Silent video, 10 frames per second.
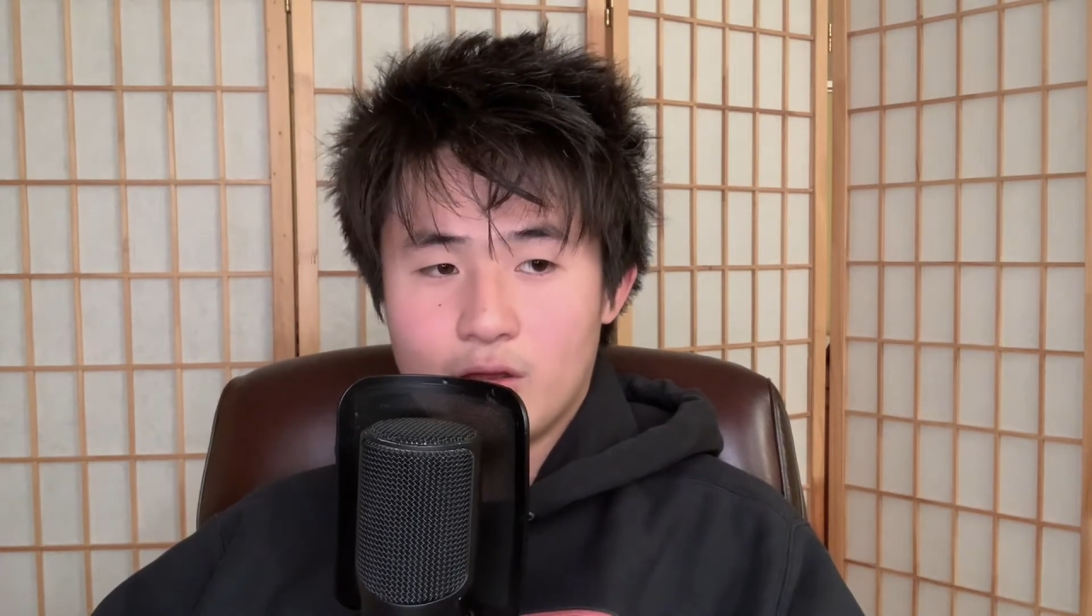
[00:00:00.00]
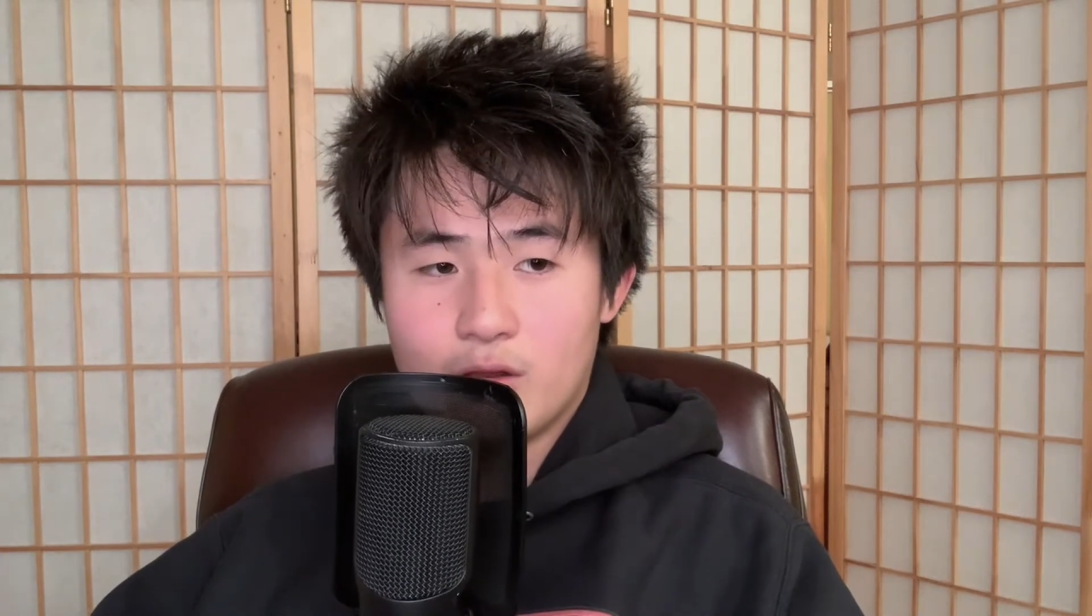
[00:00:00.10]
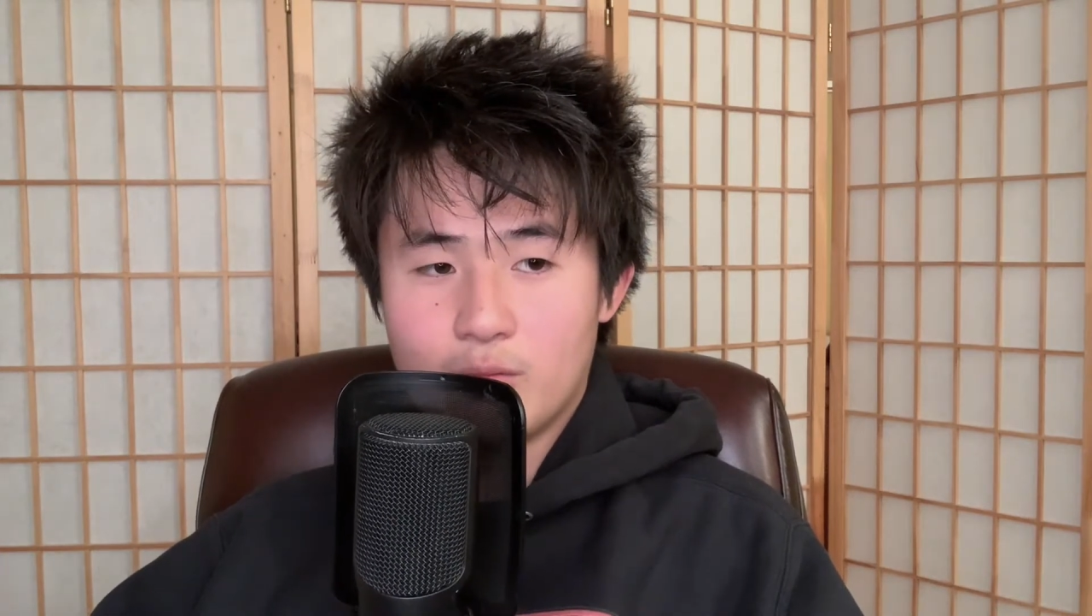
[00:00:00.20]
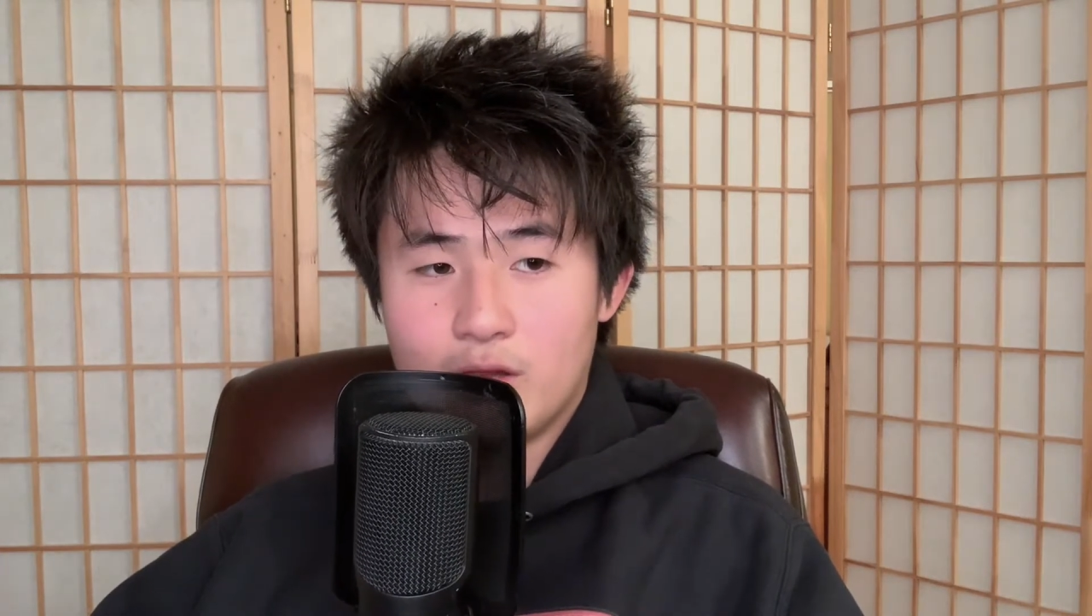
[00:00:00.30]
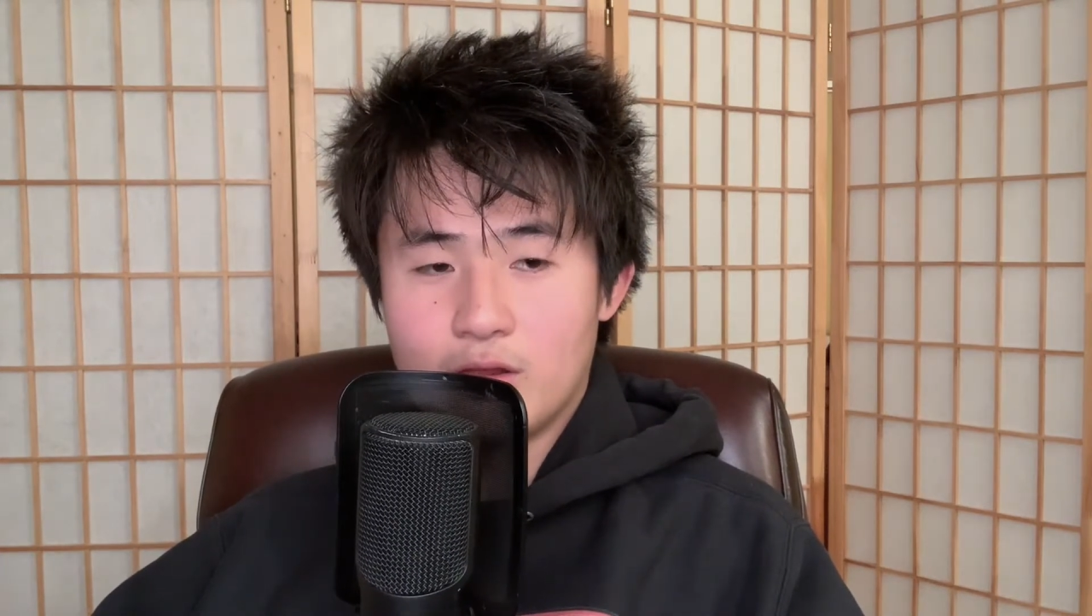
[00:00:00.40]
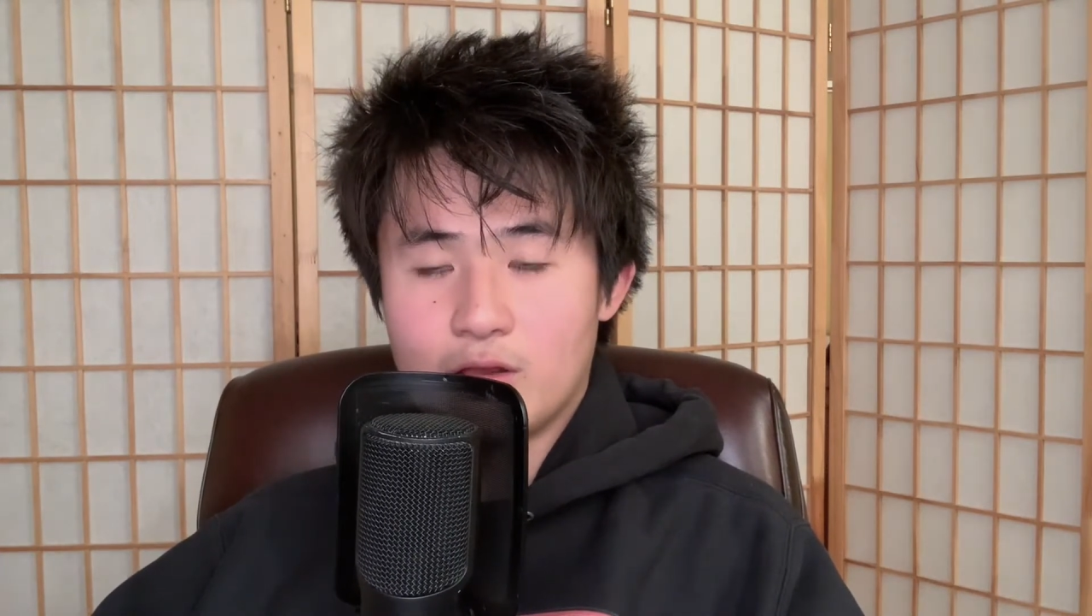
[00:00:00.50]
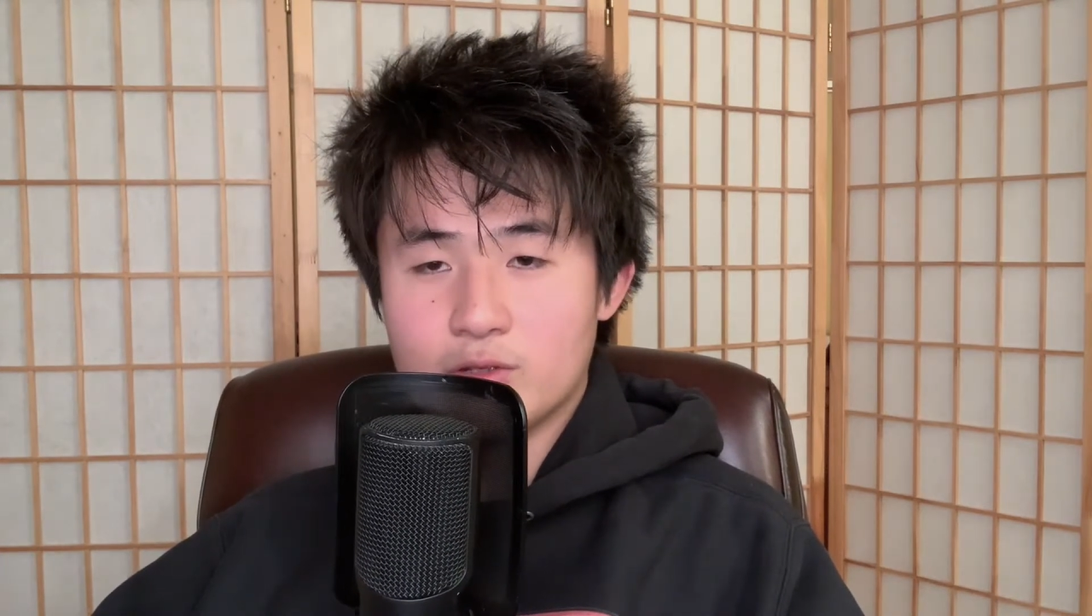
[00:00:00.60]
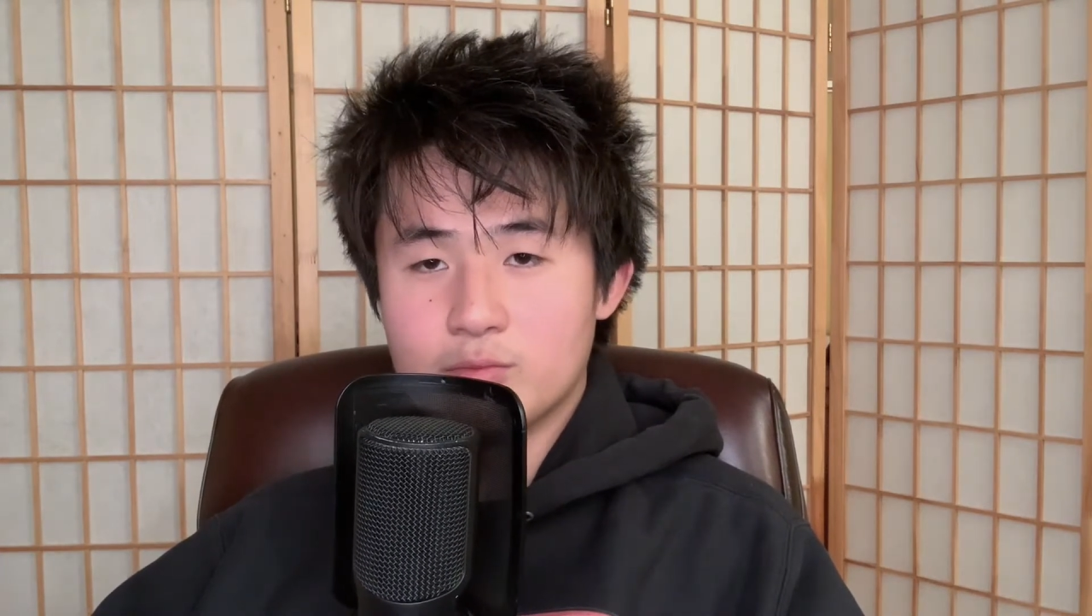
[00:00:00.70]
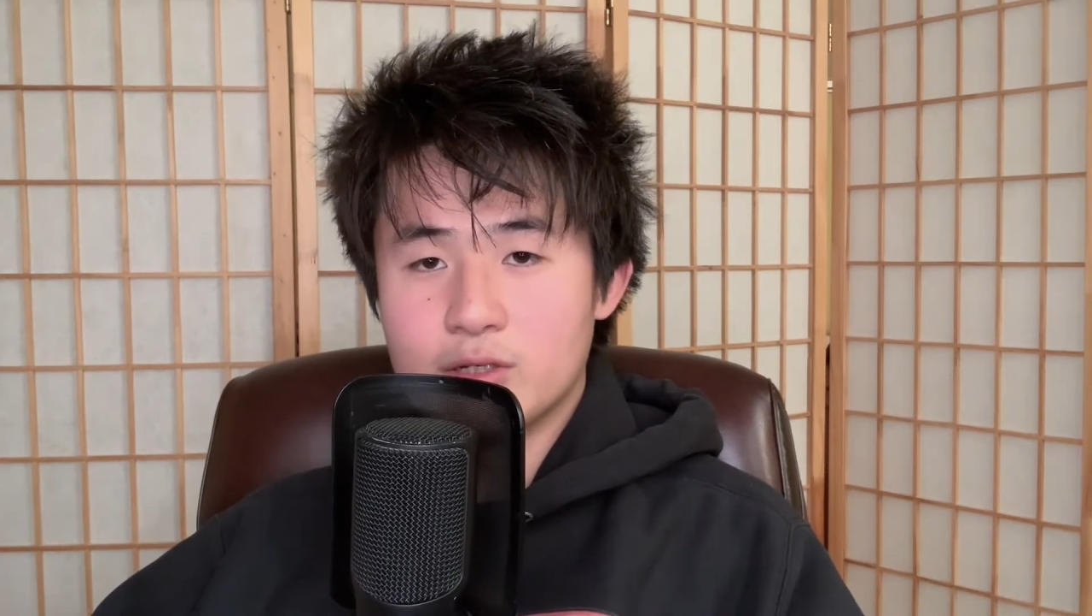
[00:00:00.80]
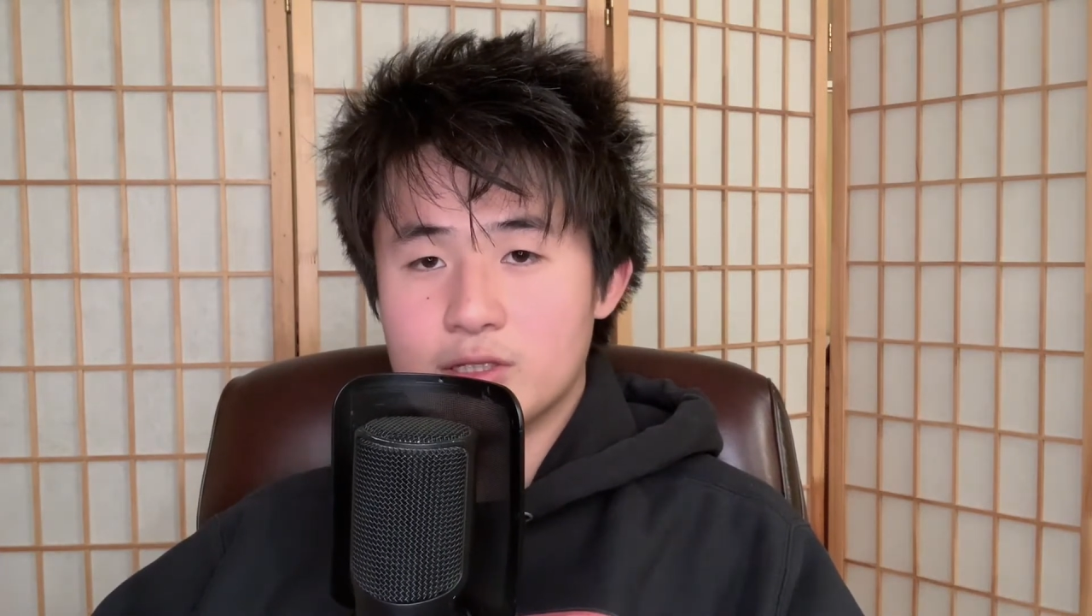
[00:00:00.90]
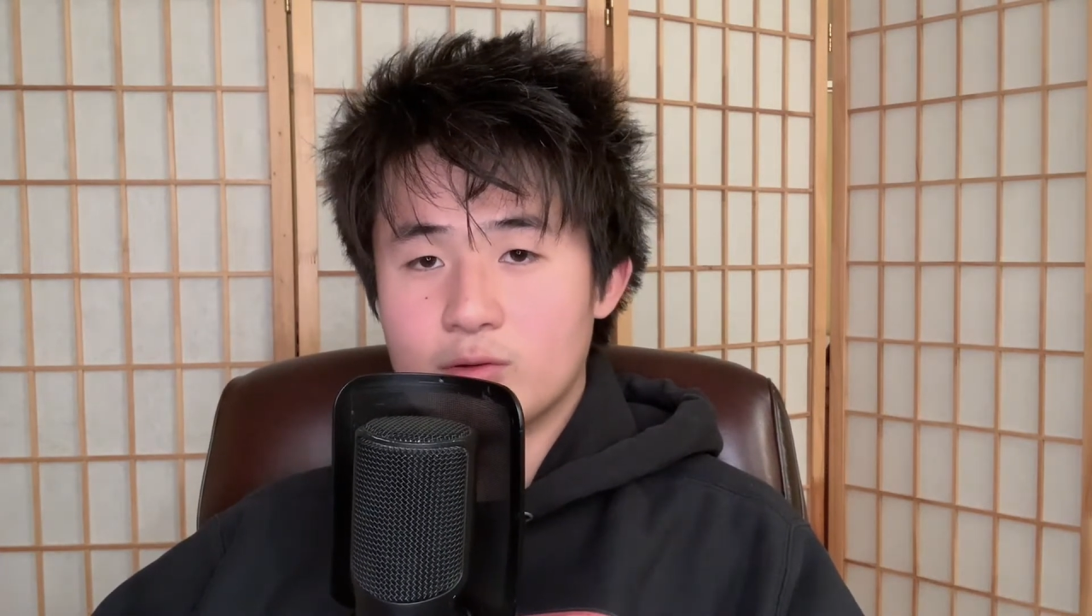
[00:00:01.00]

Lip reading: the main thing that was missing